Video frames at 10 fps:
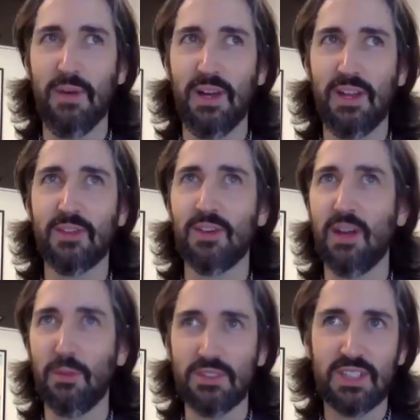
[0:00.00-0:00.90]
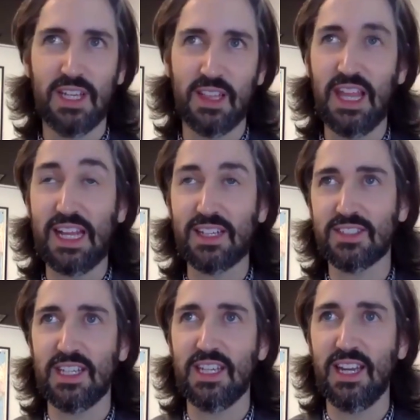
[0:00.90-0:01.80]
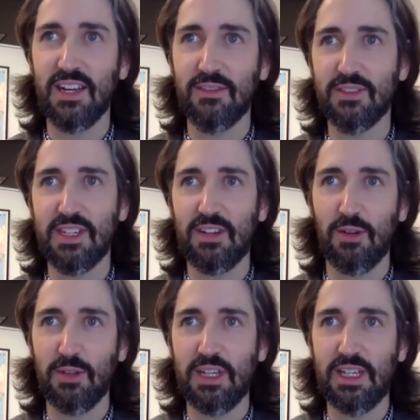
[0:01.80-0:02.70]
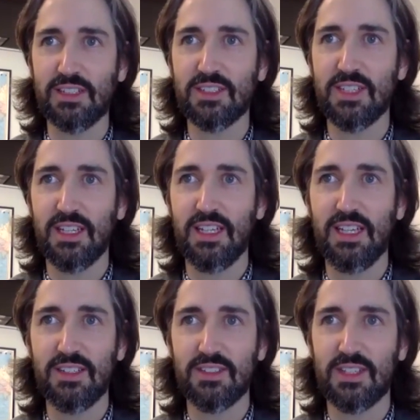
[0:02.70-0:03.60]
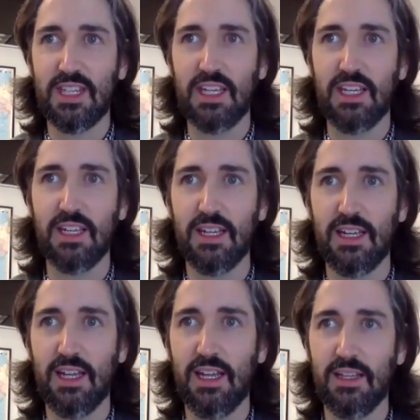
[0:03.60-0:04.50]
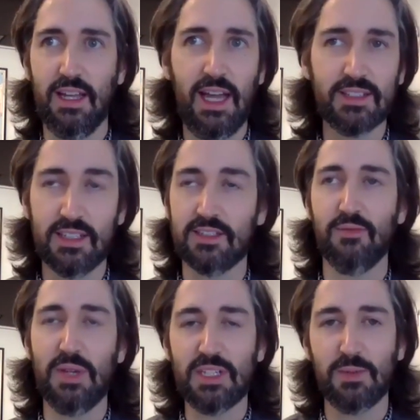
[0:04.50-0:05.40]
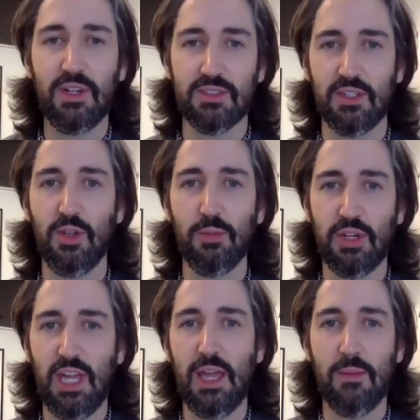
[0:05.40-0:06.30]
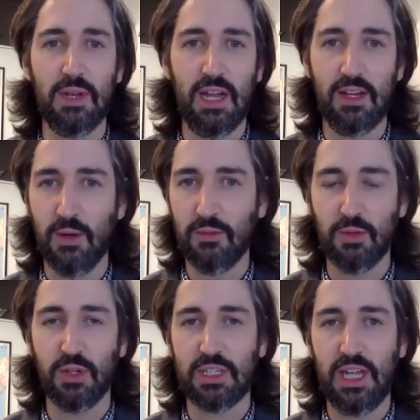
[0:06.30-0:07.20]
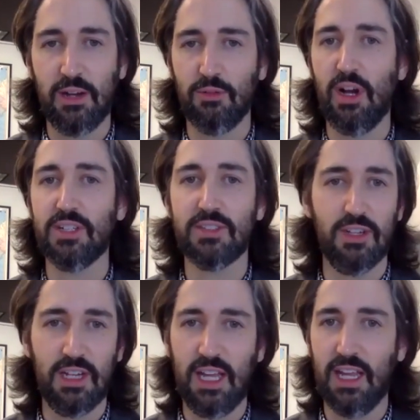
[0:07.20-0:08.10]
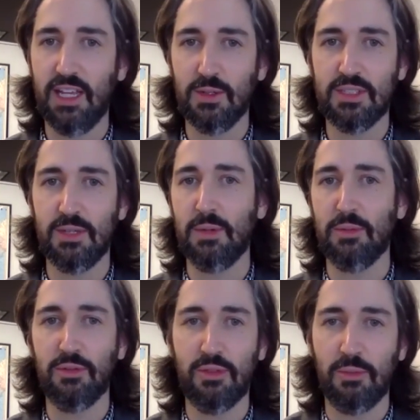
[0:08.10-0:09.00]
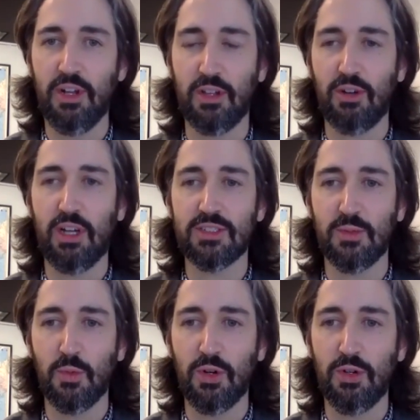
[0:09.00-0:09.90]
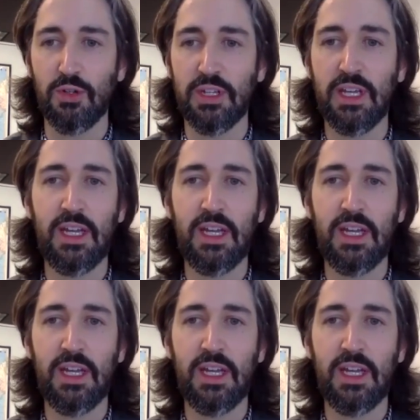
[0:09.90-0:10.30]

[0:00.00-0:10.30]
Another, I would say, legacy of the Negro Leagues is the essence of baseball as a global game. And I know if you look down a roster today, you see people from all across the world.